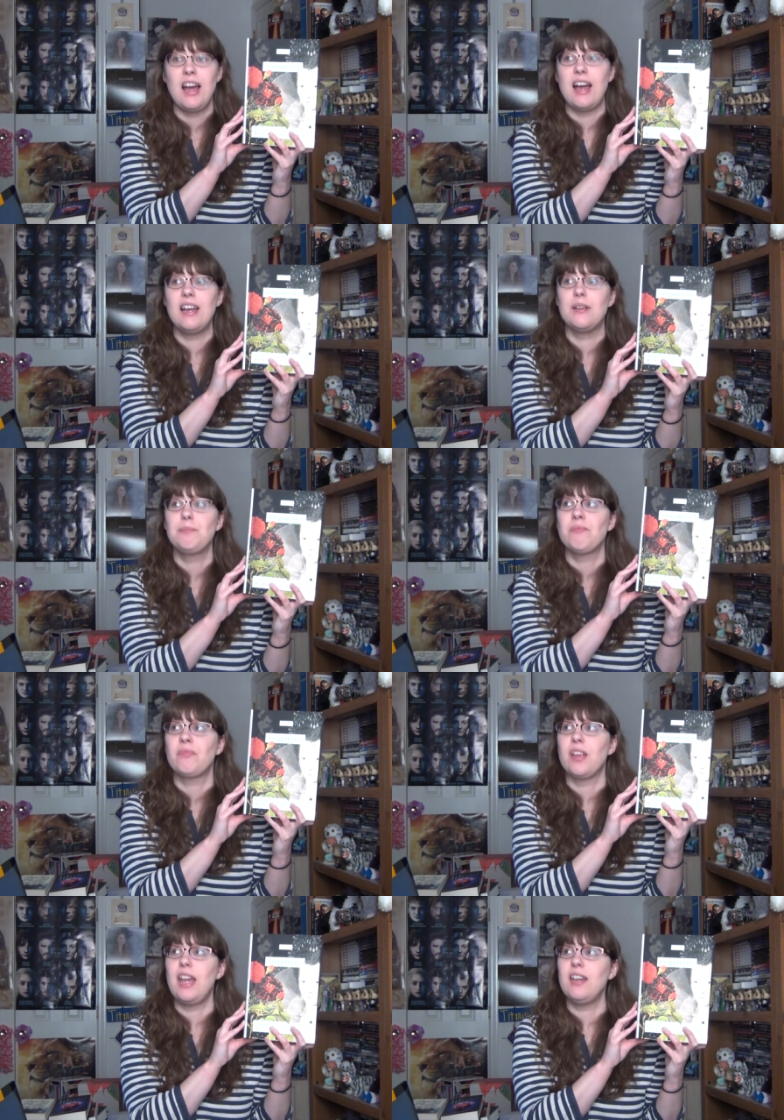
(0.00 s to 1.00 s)
Uh,
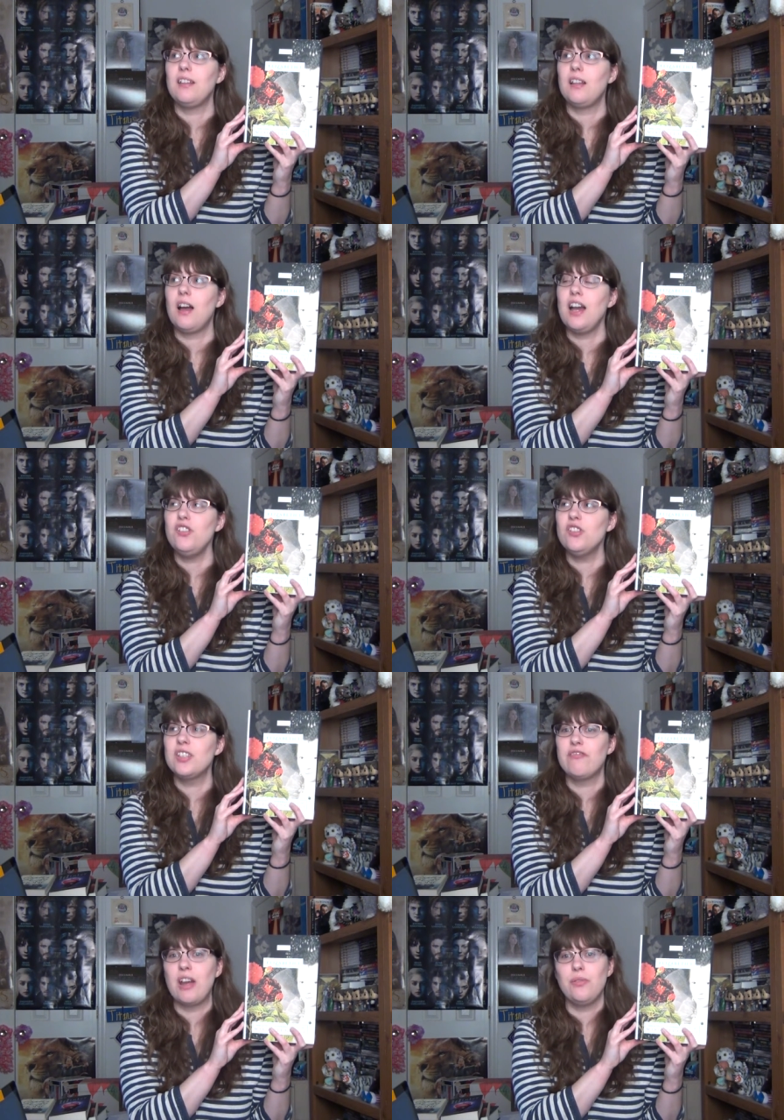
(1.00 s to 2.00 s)
And I
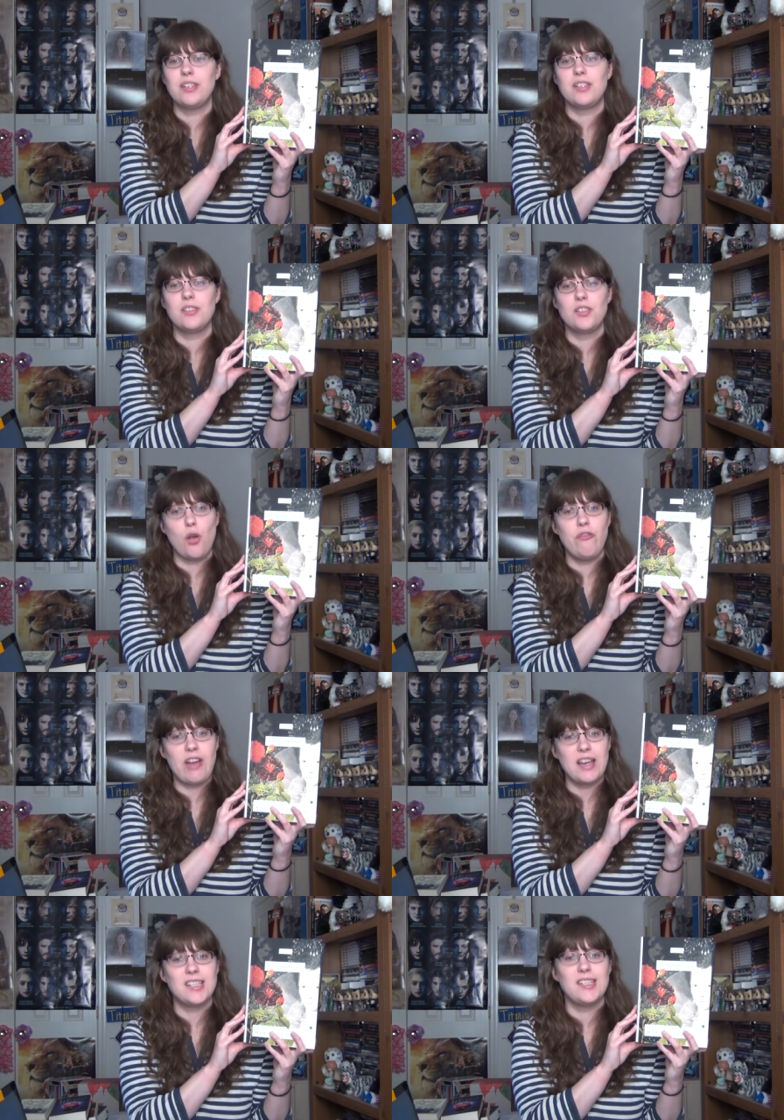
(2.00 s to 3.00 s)
just found this so
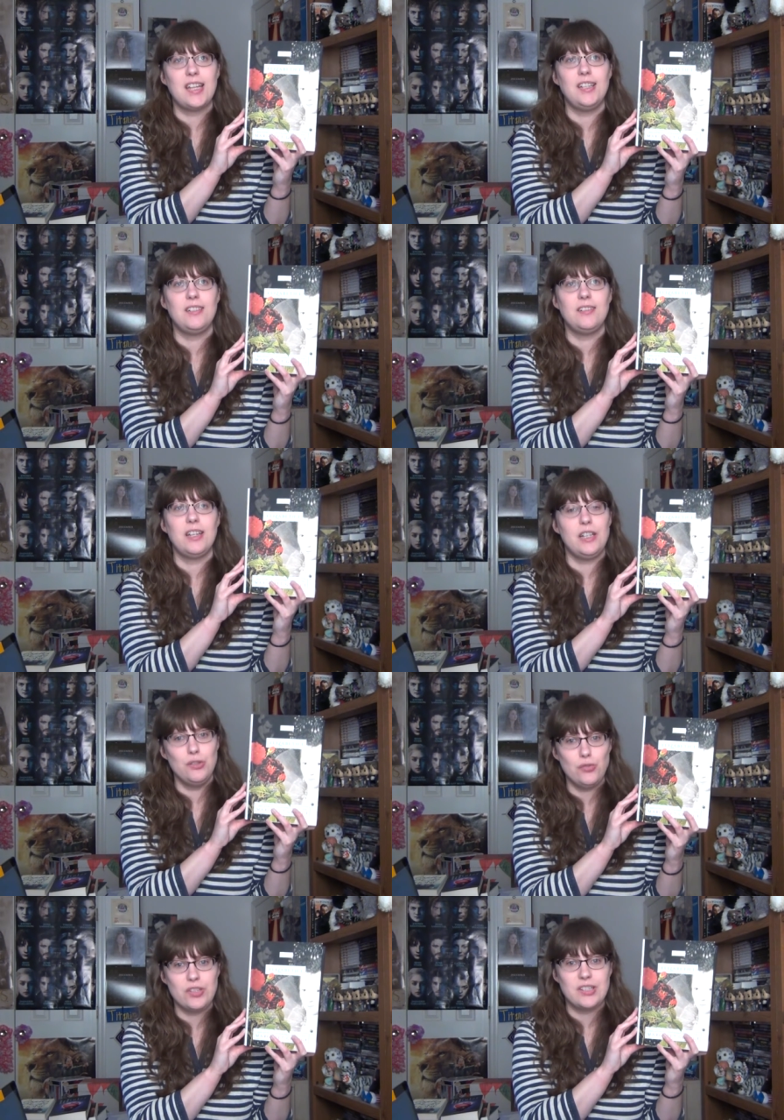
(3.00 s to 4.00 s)
fascinating and
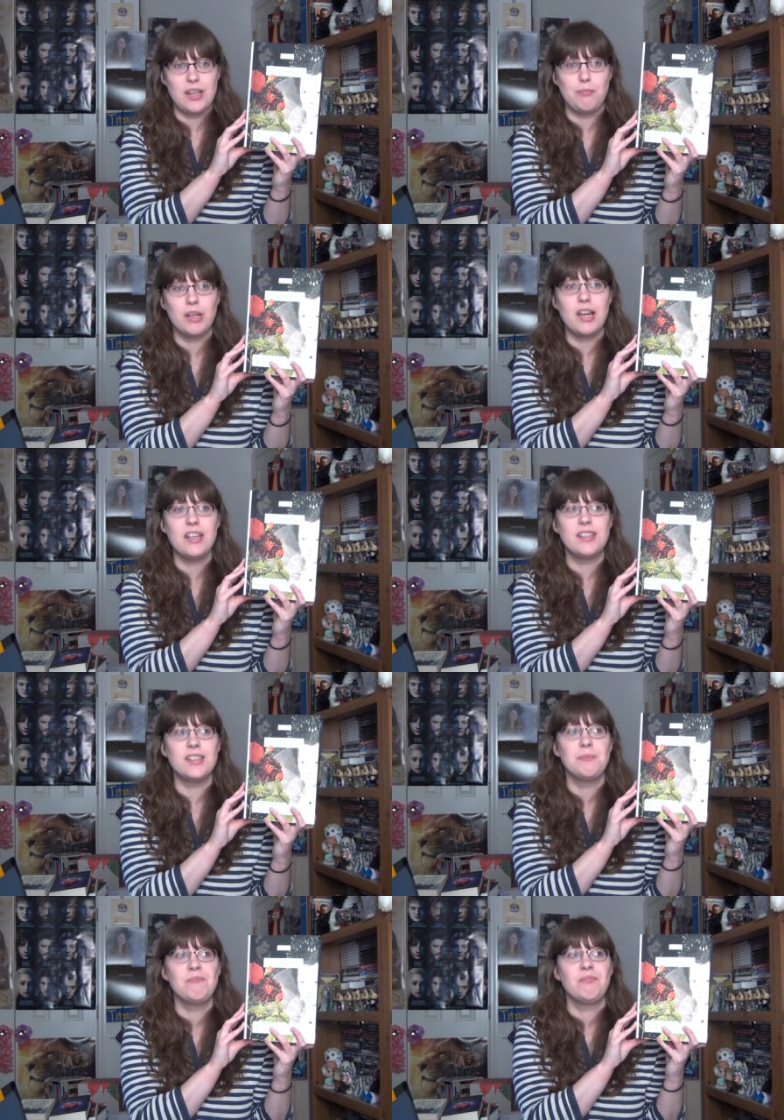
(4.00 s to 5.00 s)
interesting because